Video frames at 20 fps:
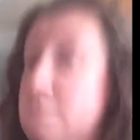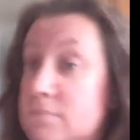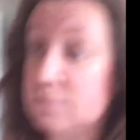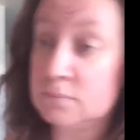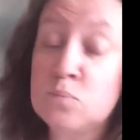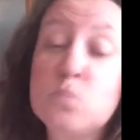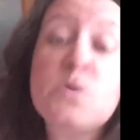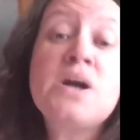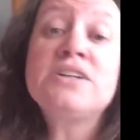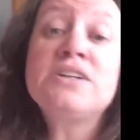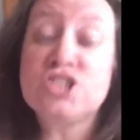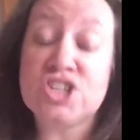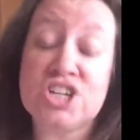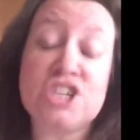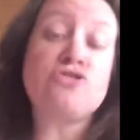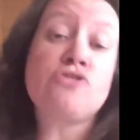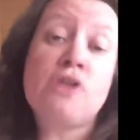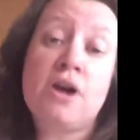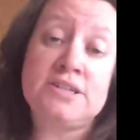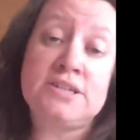Well, she
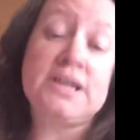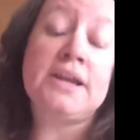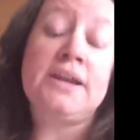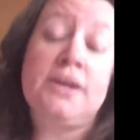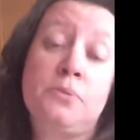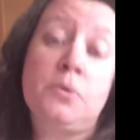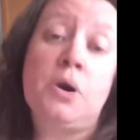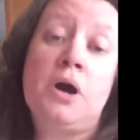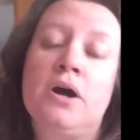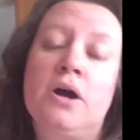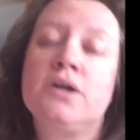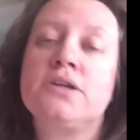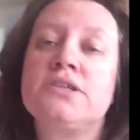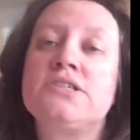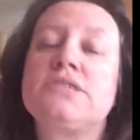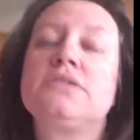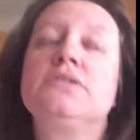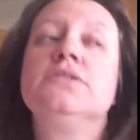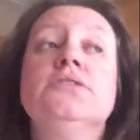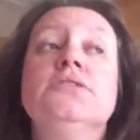tried it and it
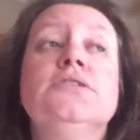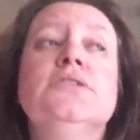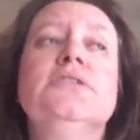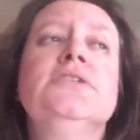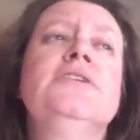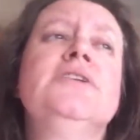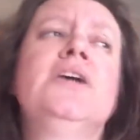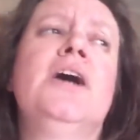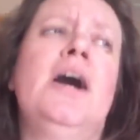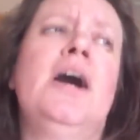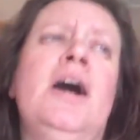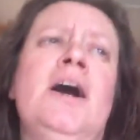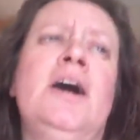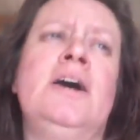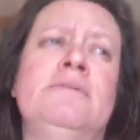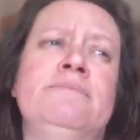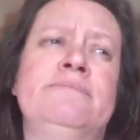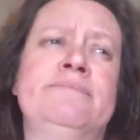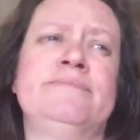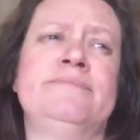worked.
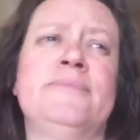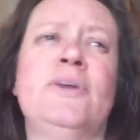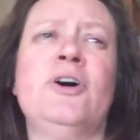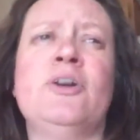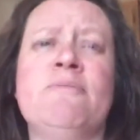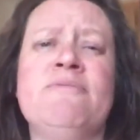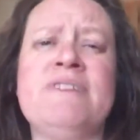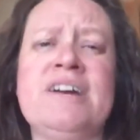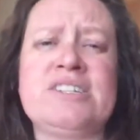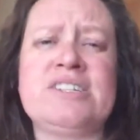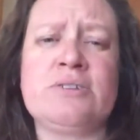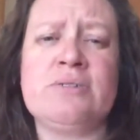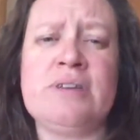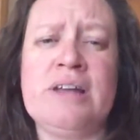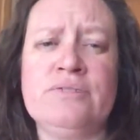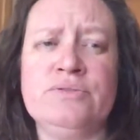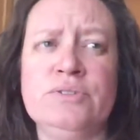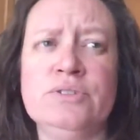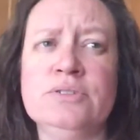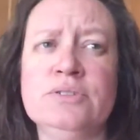On a practical
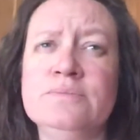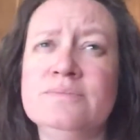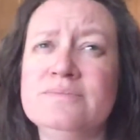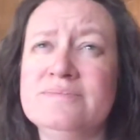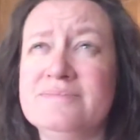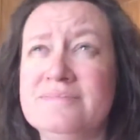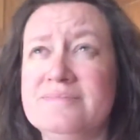level,